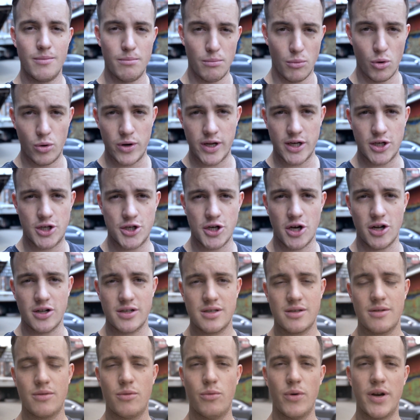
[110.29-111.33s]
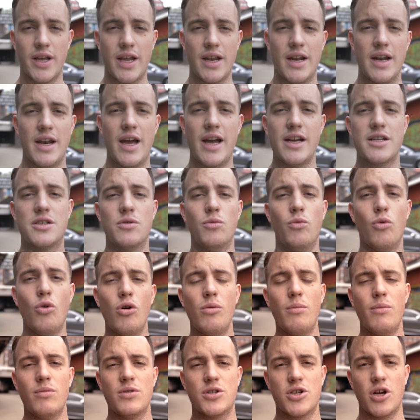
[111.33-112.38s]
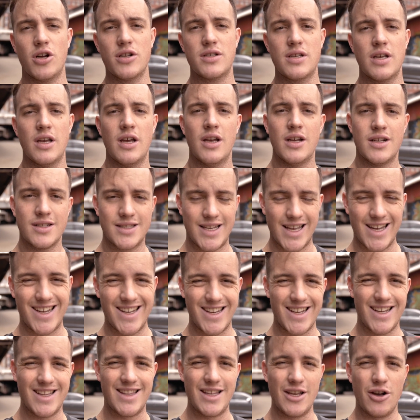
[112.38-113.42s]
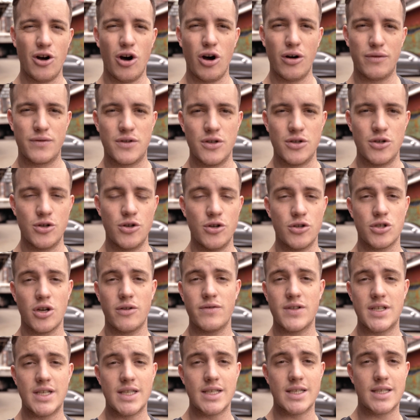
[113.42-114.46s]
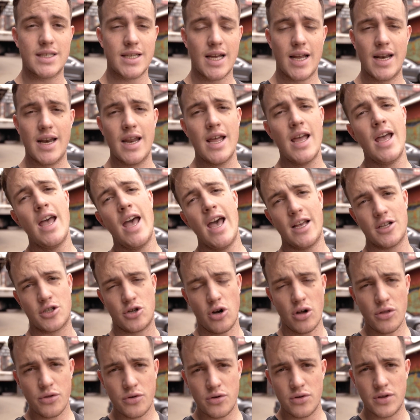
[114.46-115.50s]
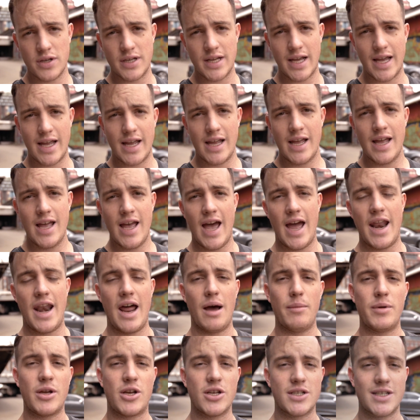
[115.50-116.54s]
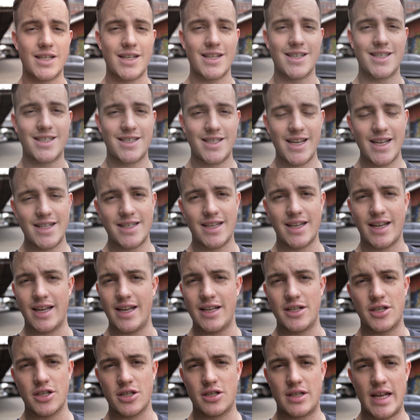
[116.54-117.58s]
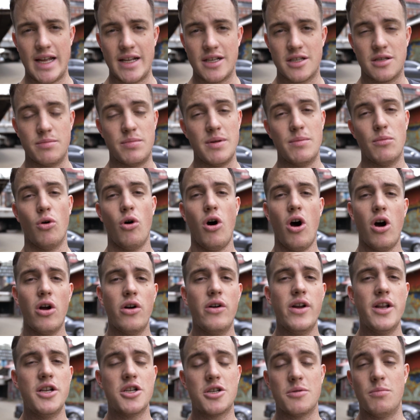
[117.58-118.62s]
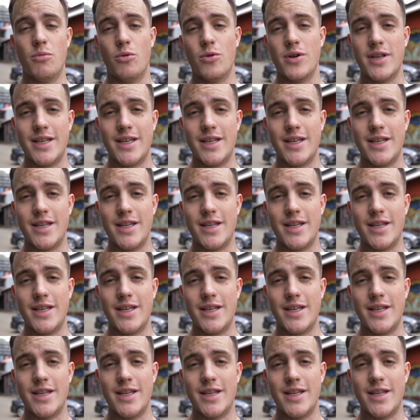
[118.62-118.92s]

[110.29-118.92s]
morning shots. Want to get a nice warm shot, take it in the afternoons. Obviously the sun has gone through the day, and now because it is setting, it just tends to be more orange, more